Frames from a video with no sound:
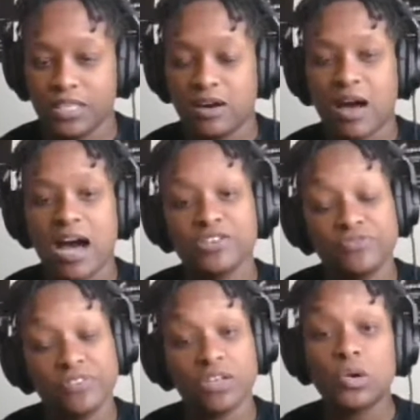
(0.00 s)
how you
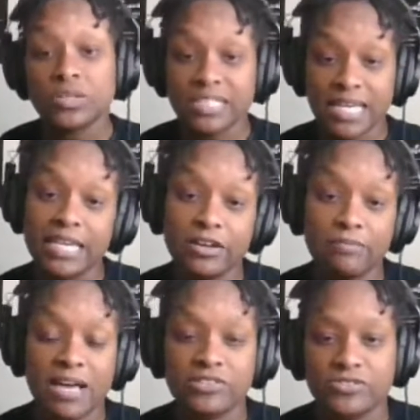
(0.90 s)
feel or setting your
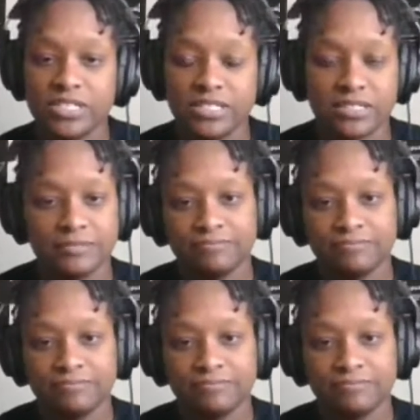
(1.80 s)
boundaries.